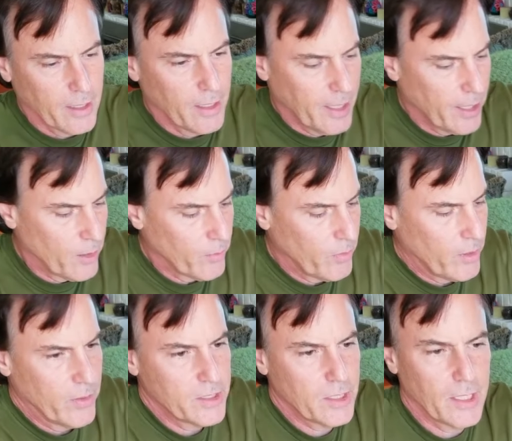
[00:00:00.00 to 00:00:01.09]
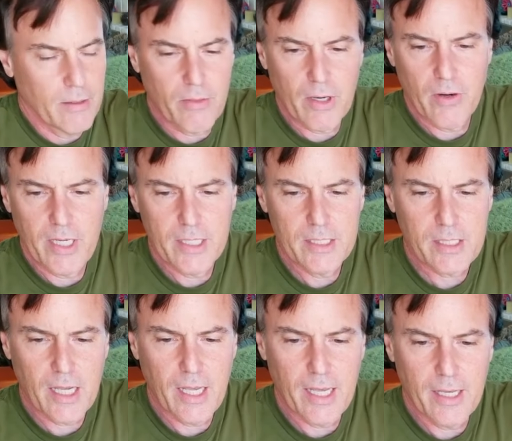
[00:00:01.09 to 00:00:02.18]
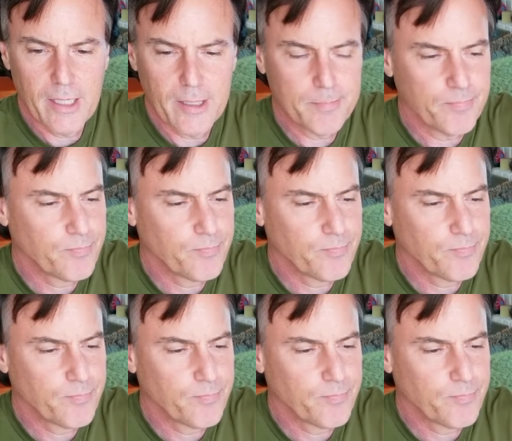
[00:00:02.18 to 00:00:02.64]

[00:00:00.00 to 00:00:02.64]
Now there is a